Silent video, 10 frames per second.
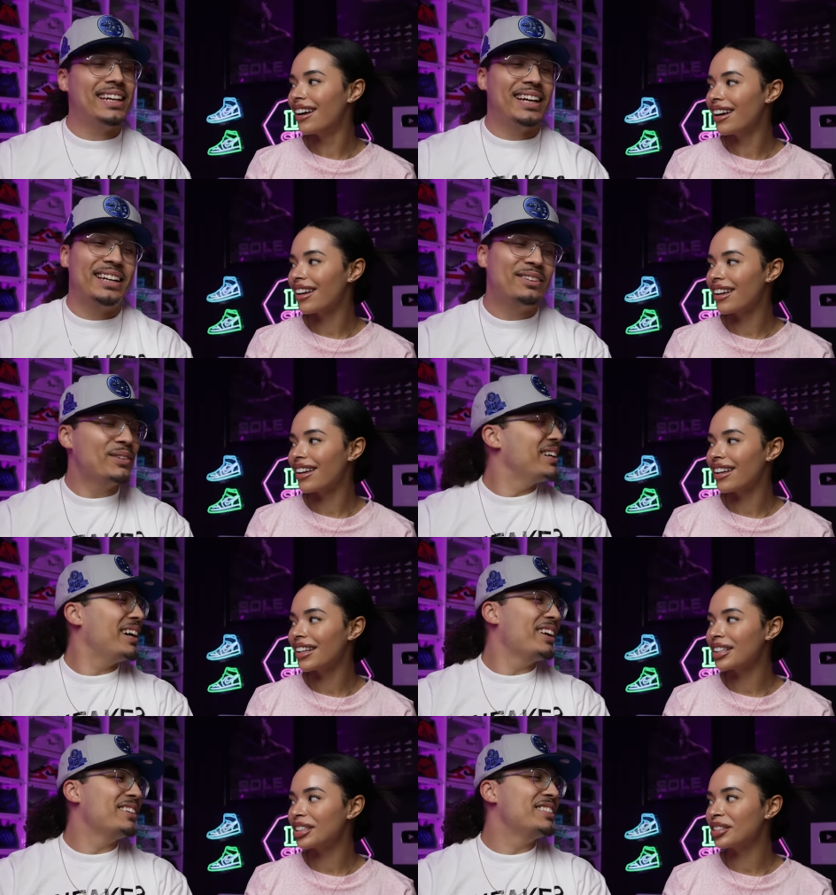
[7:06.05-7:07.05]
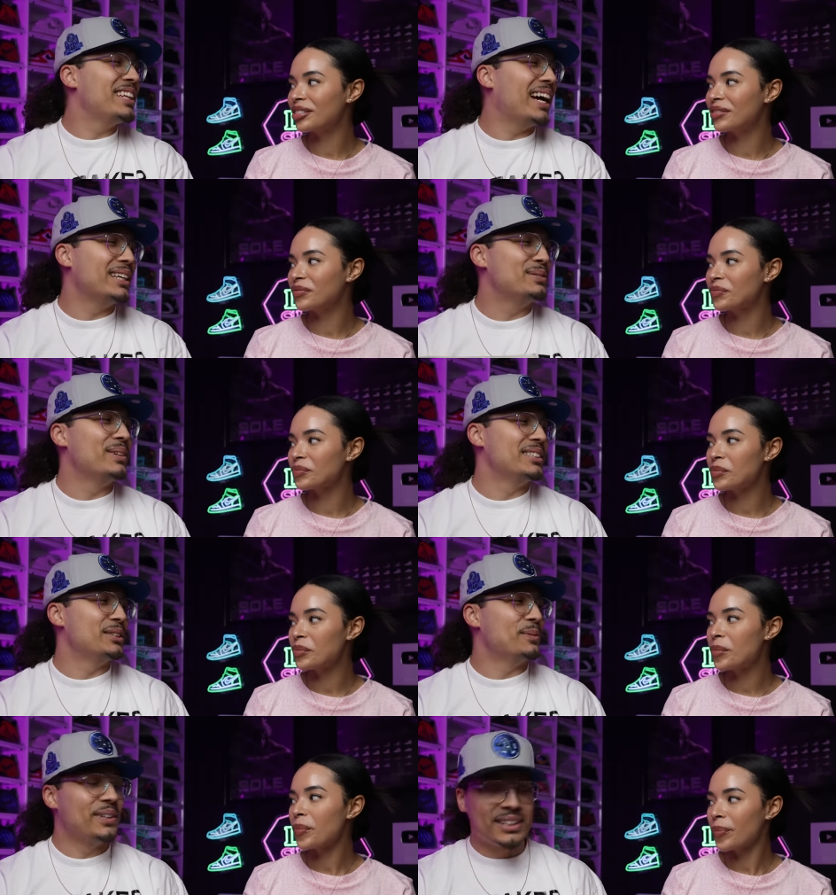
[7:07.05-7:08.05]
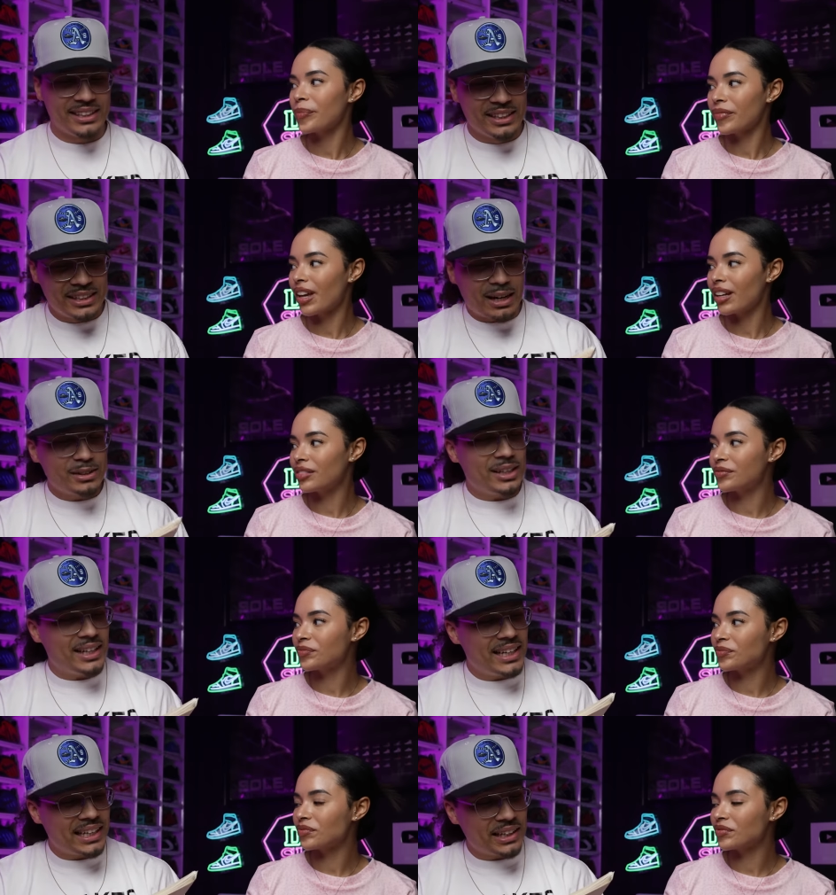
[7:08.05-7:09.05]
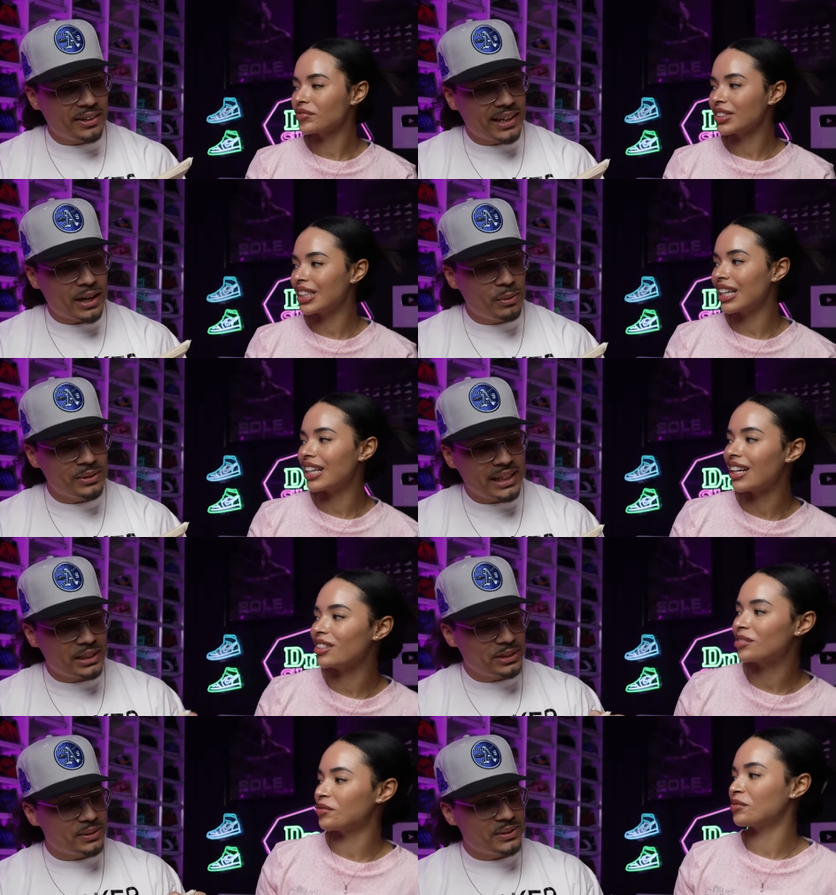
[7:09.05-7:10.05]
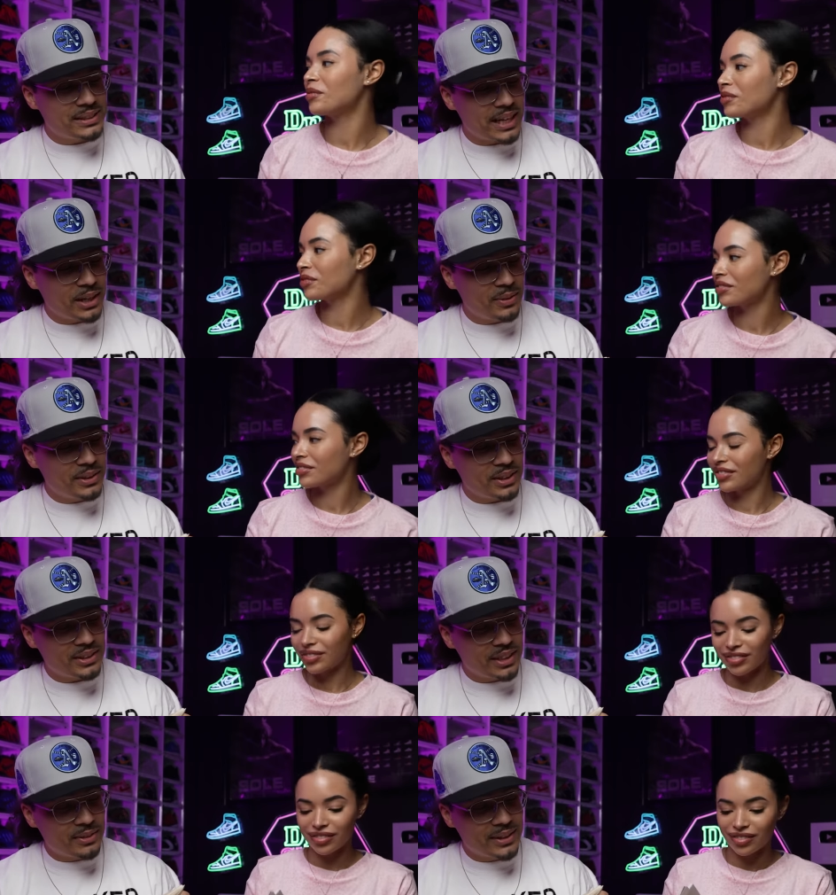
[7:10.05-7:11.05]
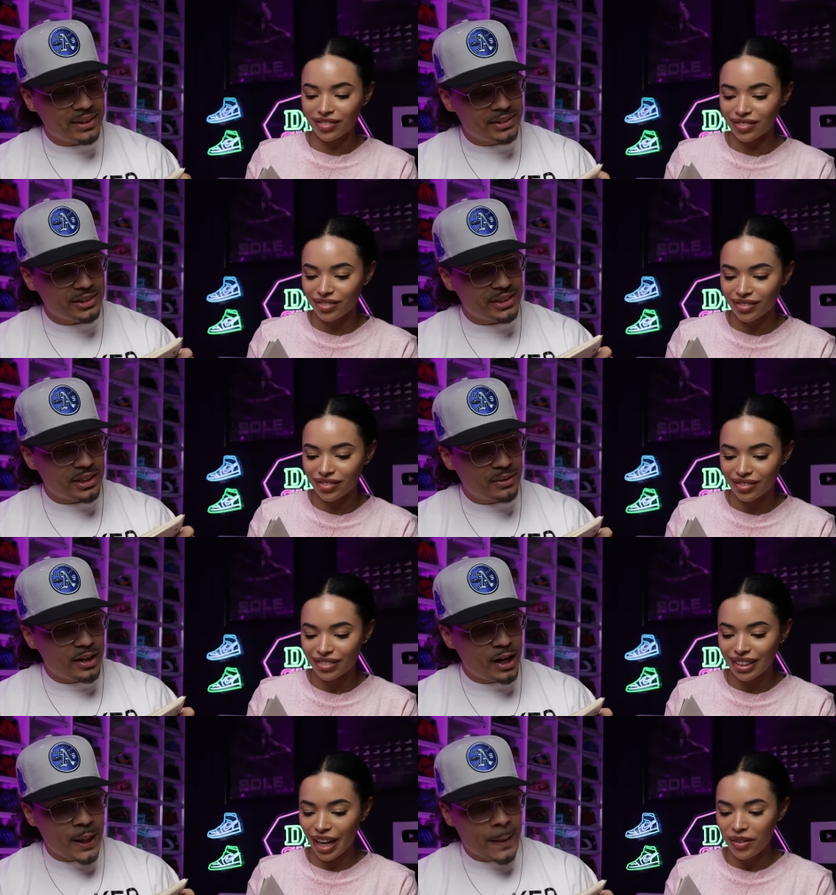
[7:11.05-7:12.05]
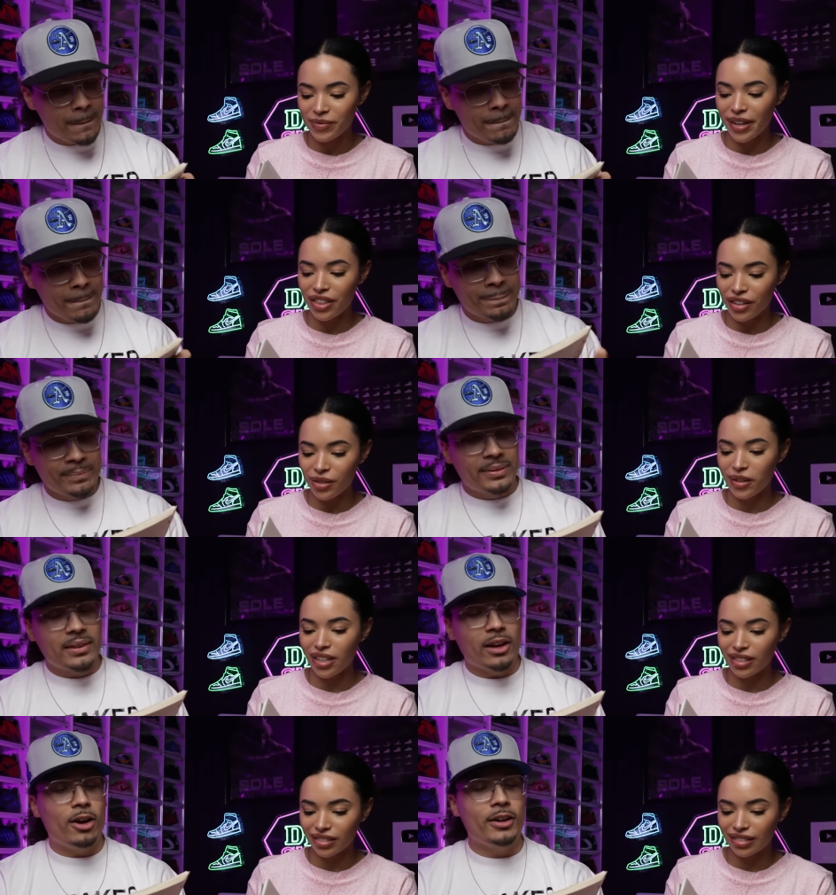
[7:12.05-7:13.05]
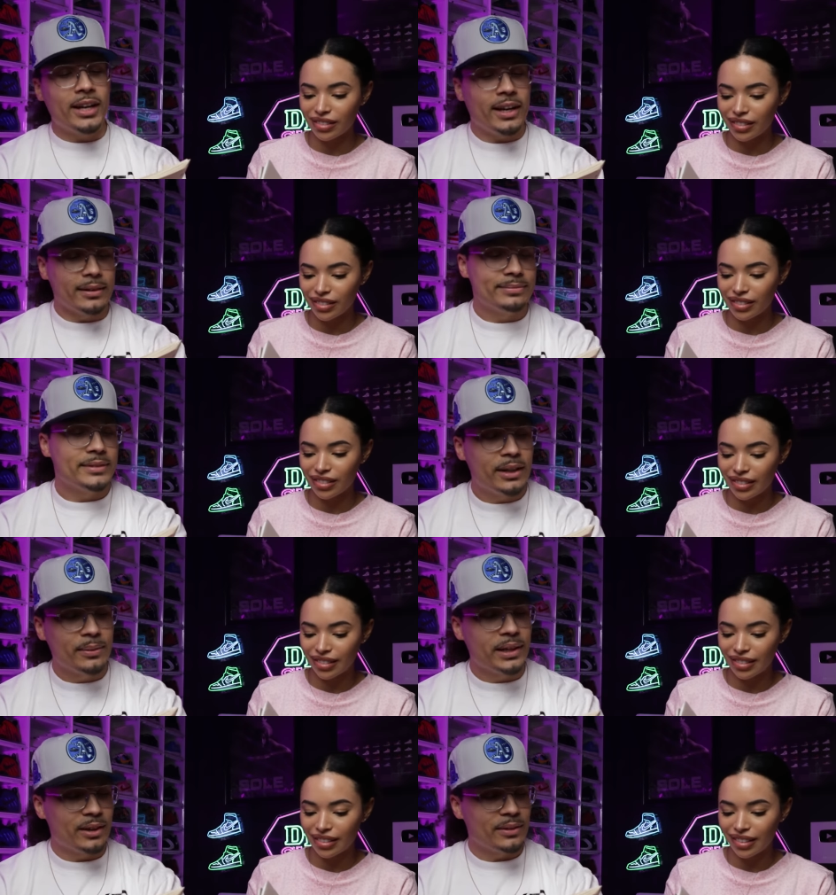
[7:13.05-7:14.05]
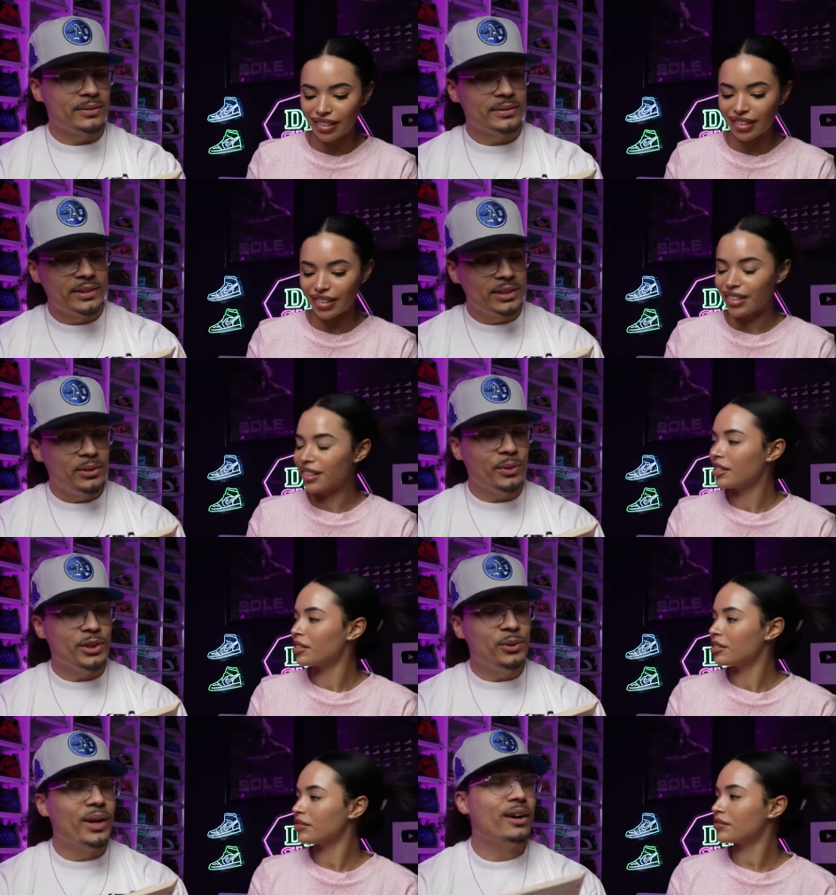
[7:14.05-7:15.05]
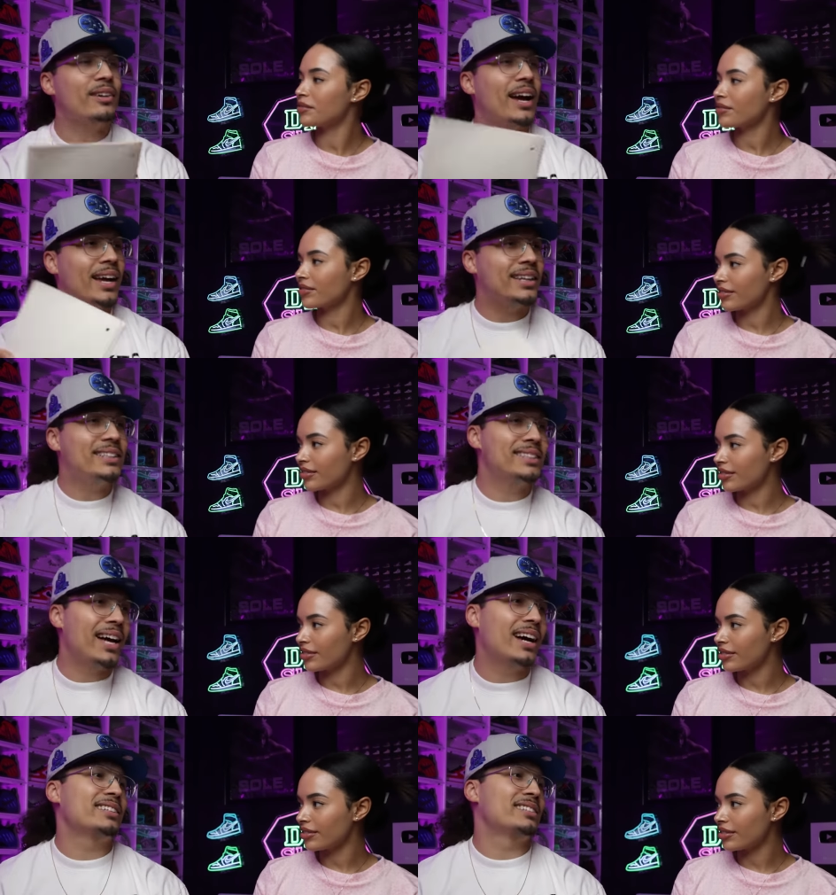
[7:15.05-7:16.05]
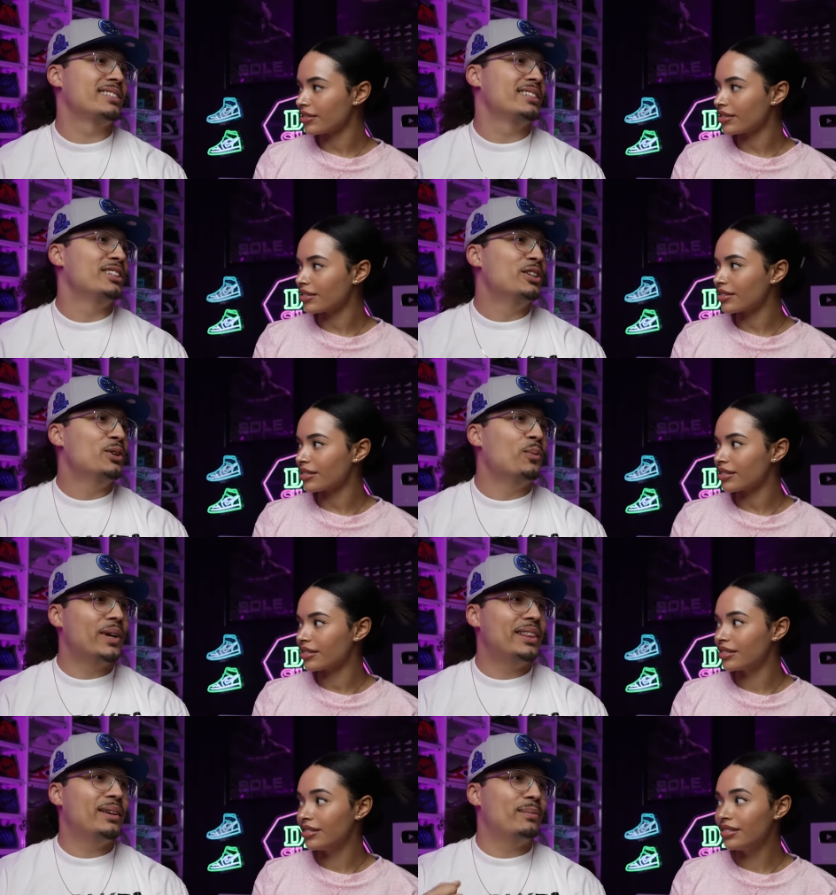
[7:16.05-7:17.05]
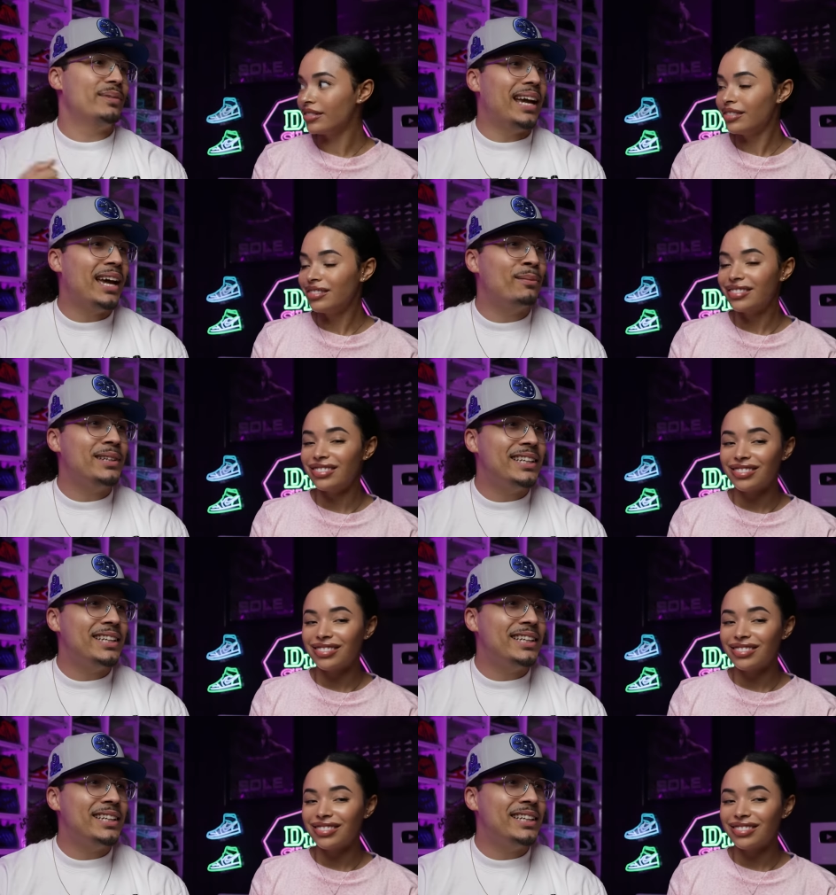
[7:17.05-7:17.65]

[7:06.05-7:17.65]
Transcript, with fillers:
Speaker 1: yeah. We don't I don't do that as much anymore. Yeah. That was an ick. Okay, what yeah, was that? Your second one or your third one? That was your third one?
Speaker 2: That was my third one. Oh
Speaker 1: yeah. Here we go. When you wear Nike socks with them damn